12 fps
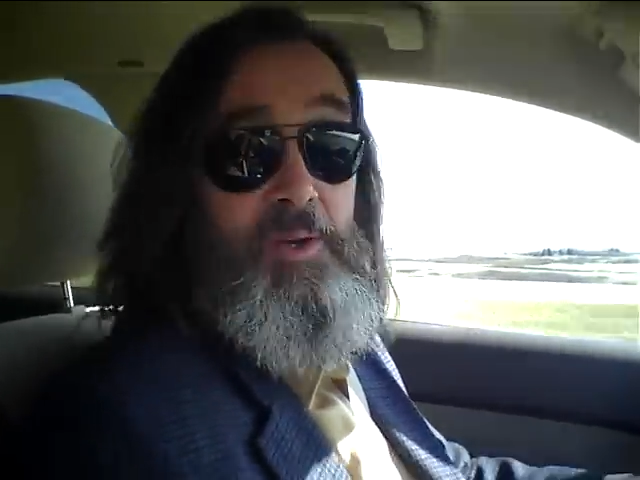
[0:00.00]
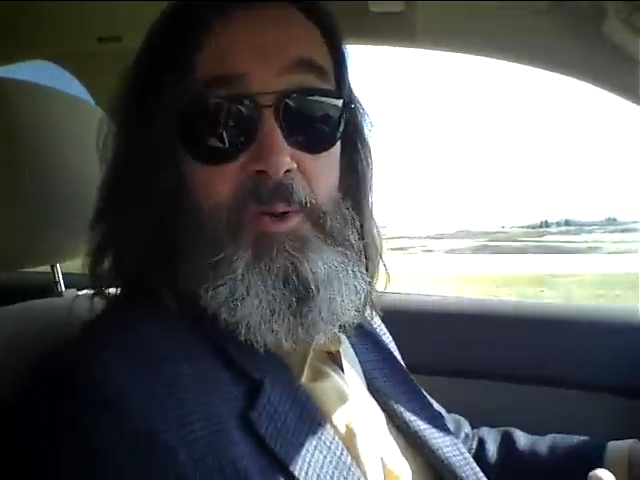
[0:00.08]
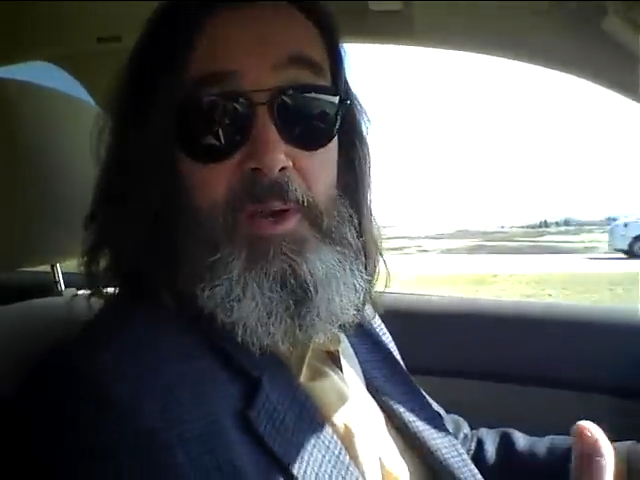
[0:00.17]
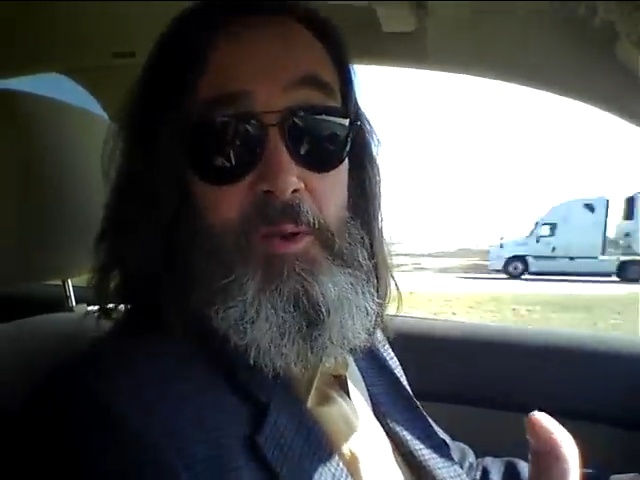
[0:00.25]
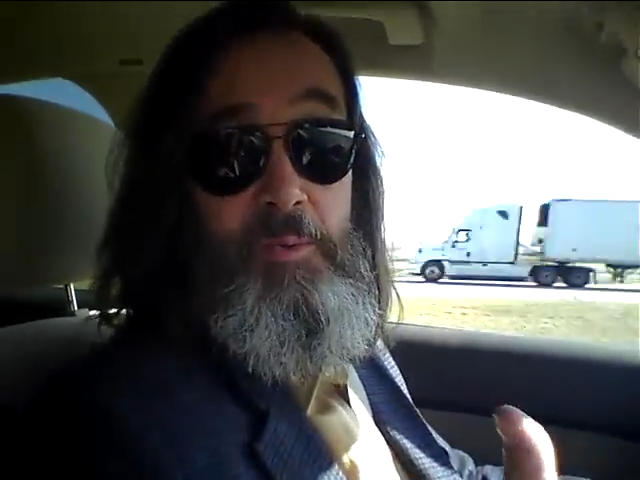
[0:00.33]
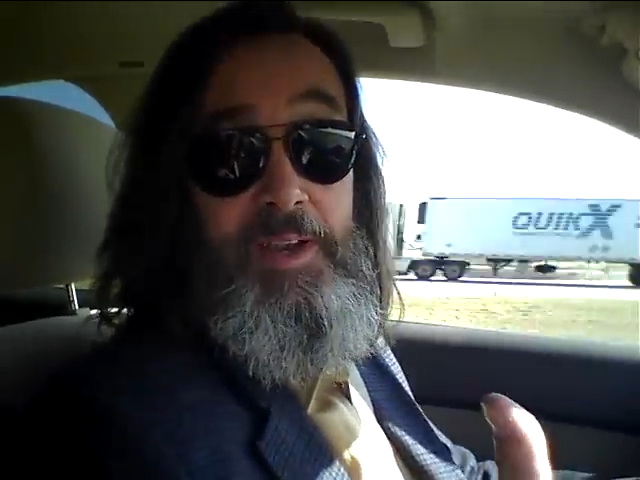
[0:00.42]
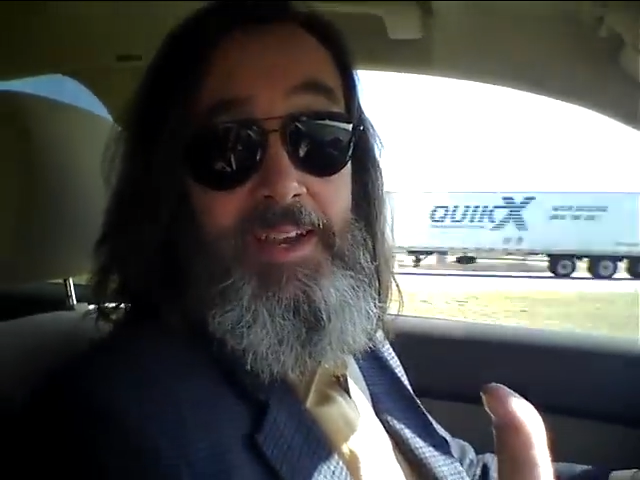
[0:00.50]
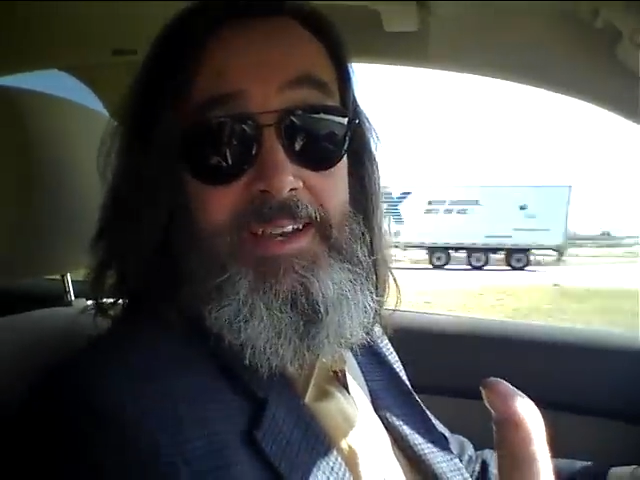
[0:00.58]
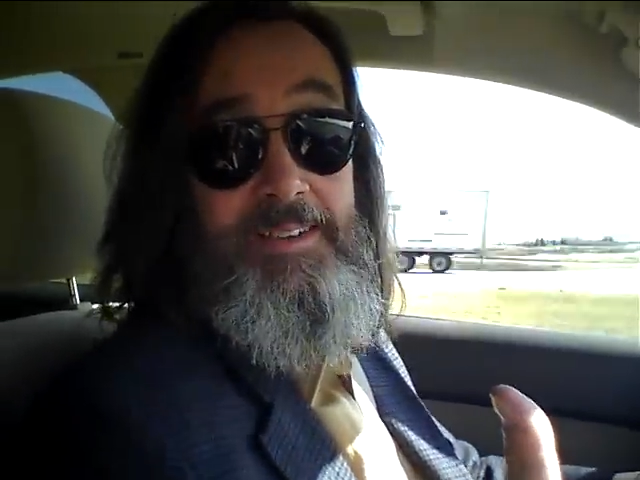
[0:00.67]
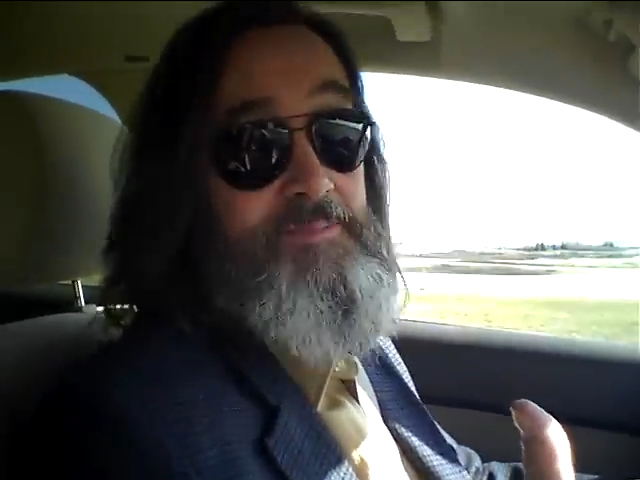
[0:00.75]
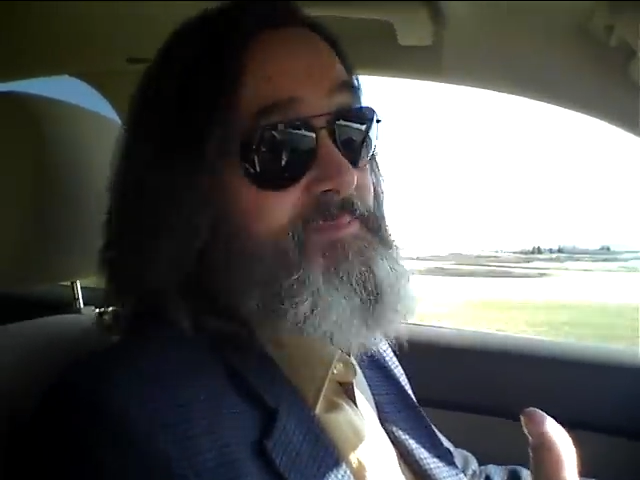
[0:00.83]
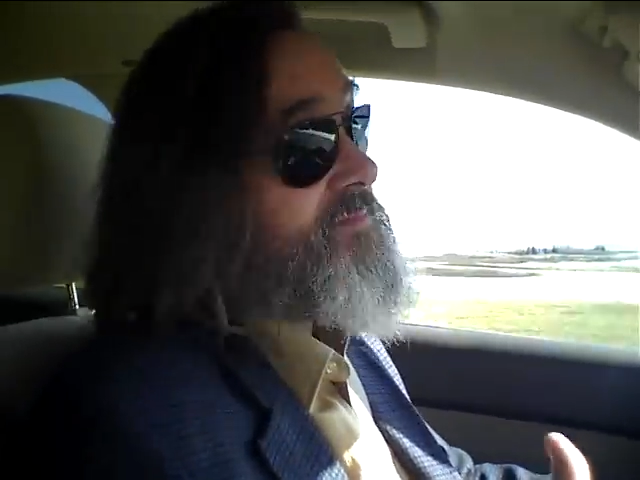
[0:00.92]
a great week.
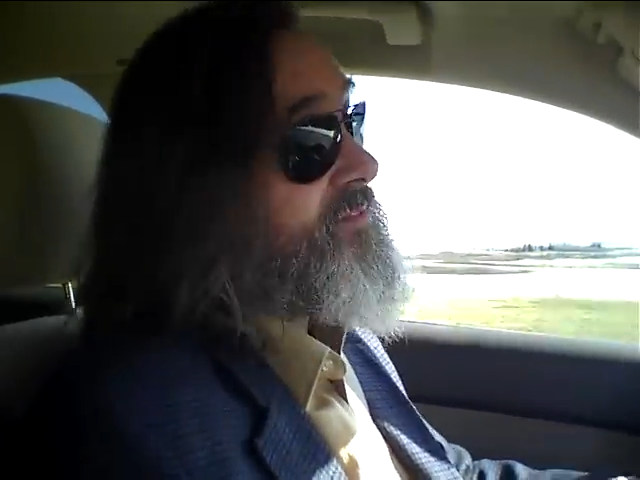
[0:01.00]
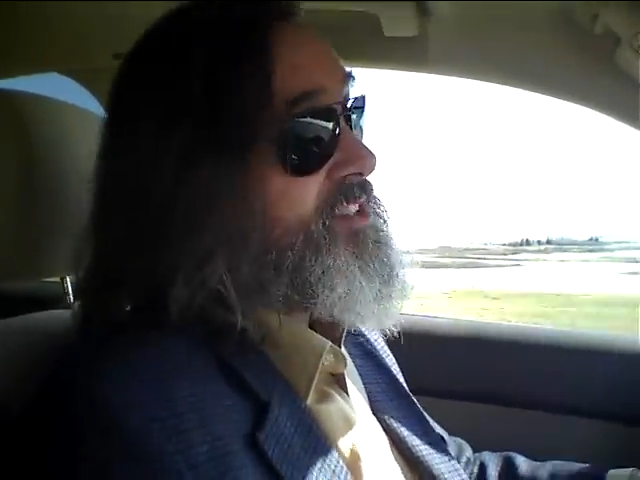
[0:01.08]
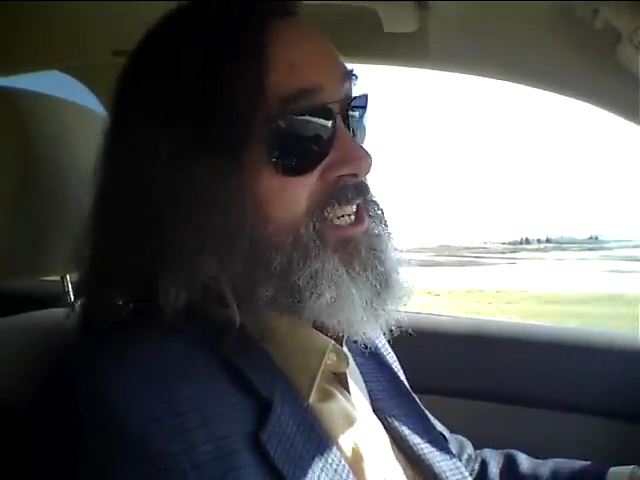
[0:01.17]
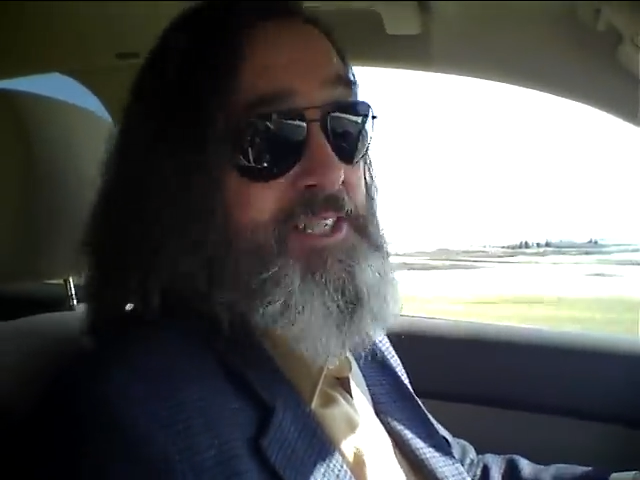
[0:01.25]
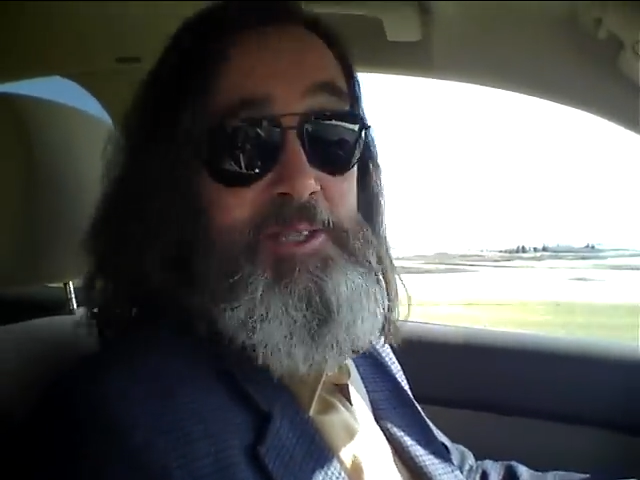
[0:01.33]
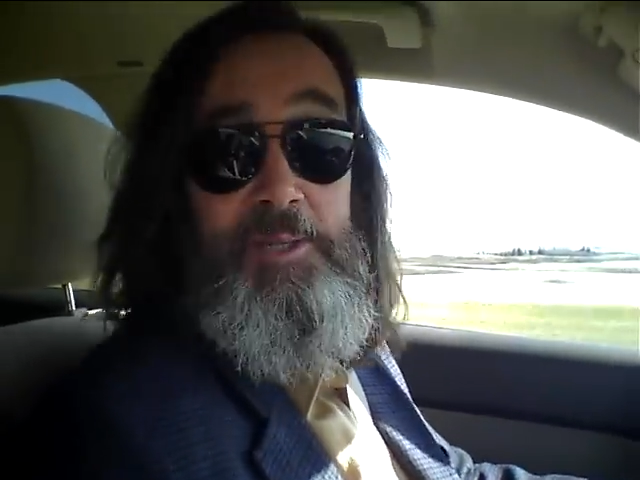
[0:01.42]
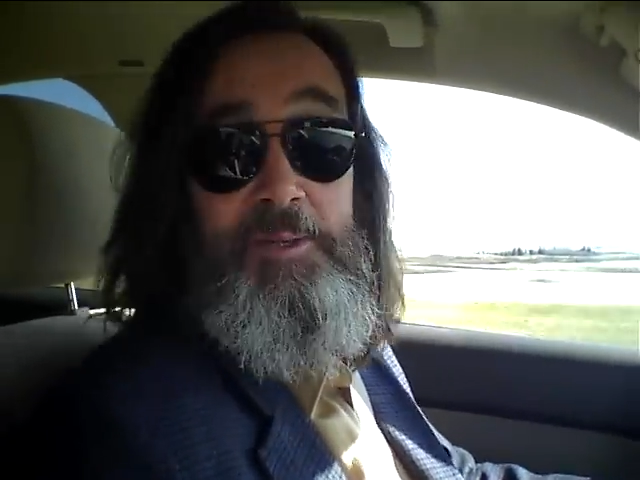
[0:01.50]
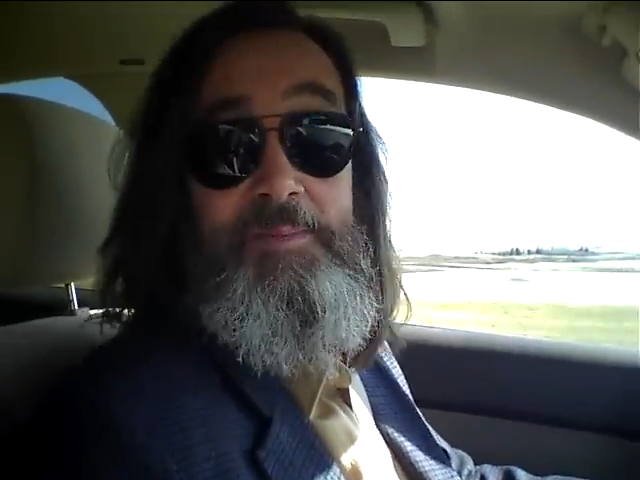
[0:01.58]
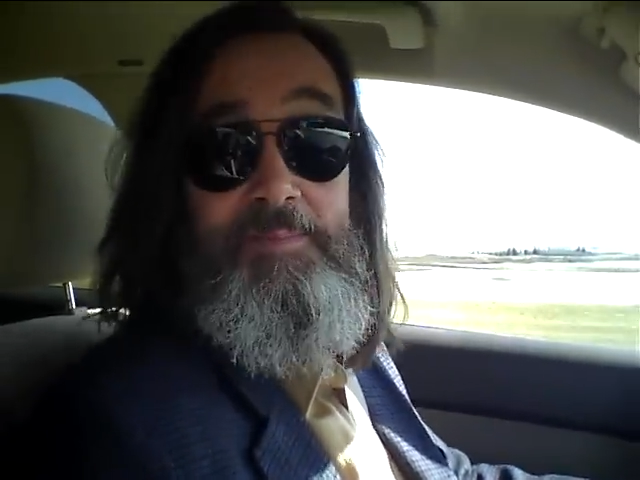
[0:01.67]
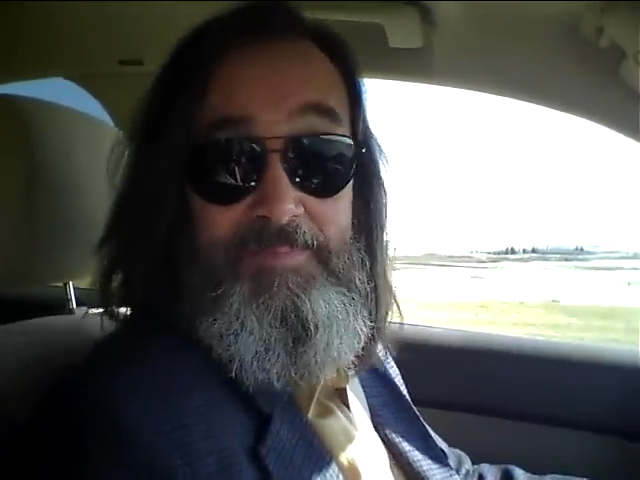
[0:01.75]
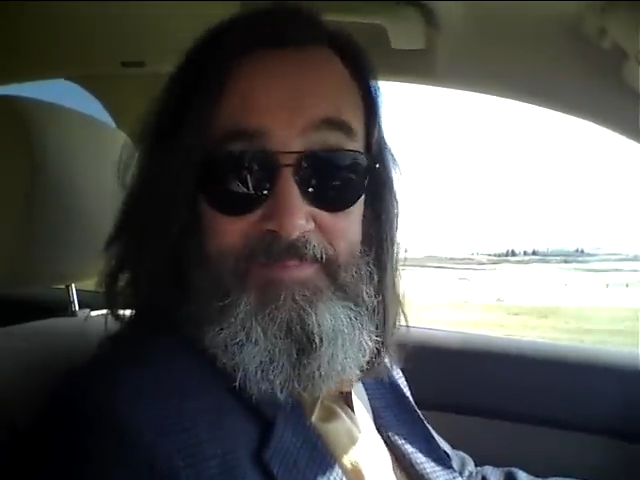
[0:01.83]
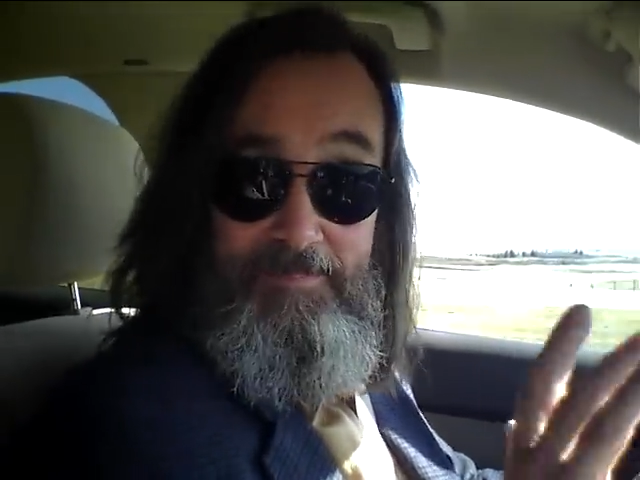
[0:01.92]
See you soon.
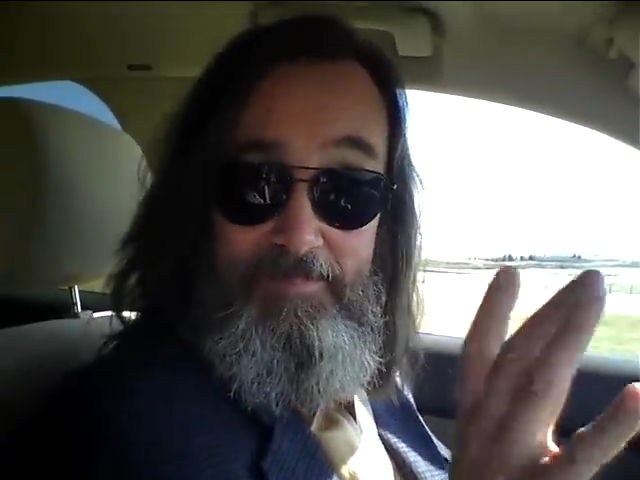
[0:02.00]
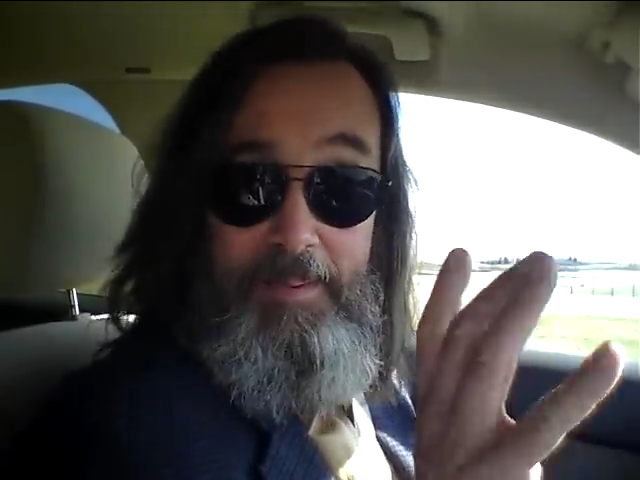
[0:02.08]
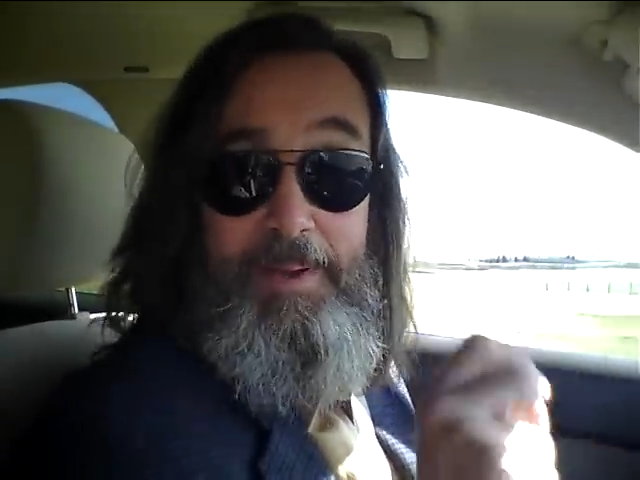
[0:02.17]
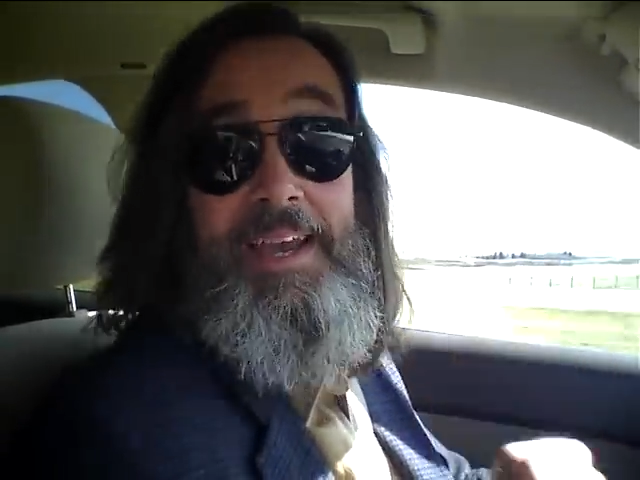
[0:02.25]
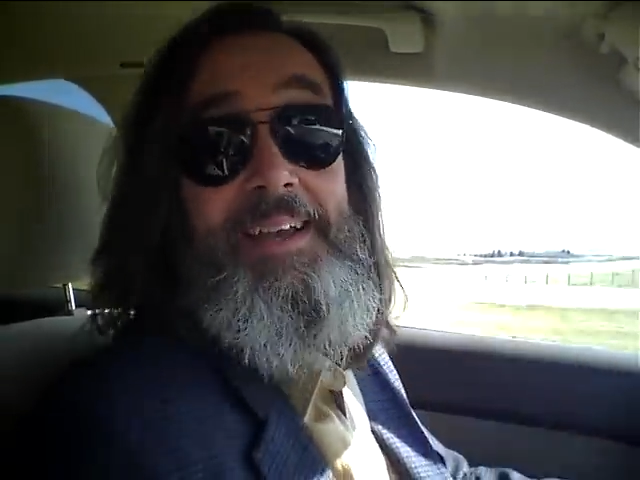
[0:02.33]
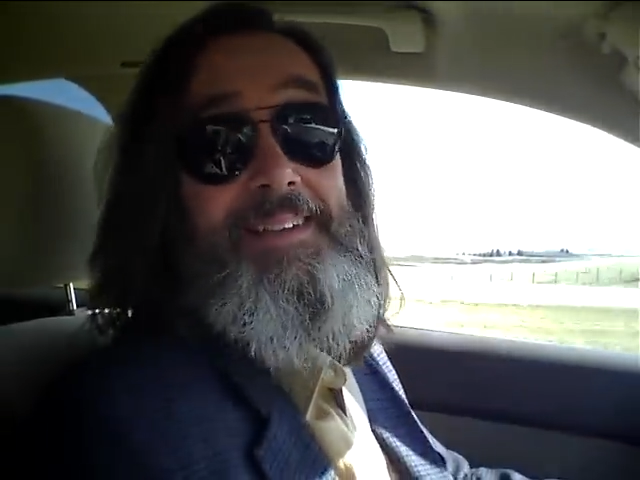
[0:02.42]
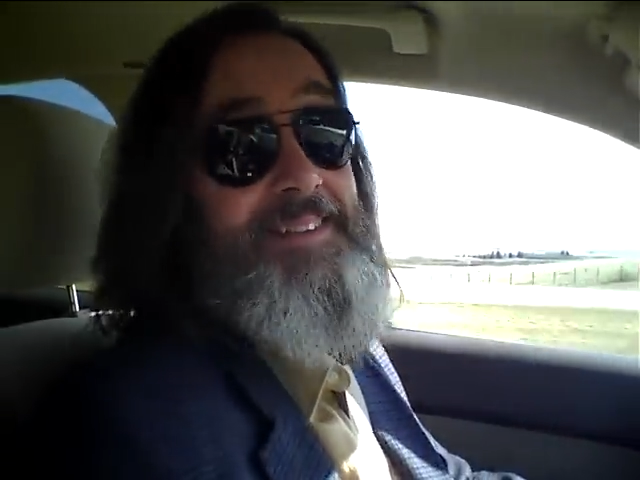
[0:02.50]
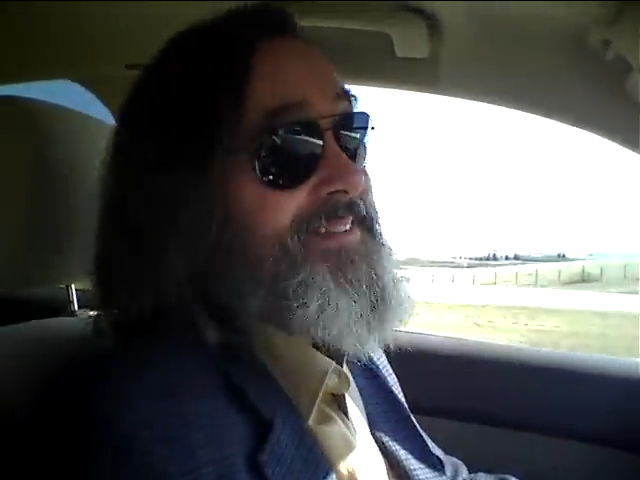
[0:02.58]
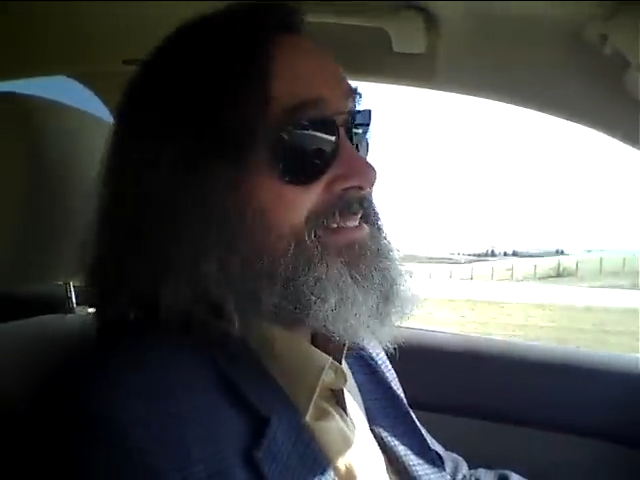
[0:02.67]
Bye-bye.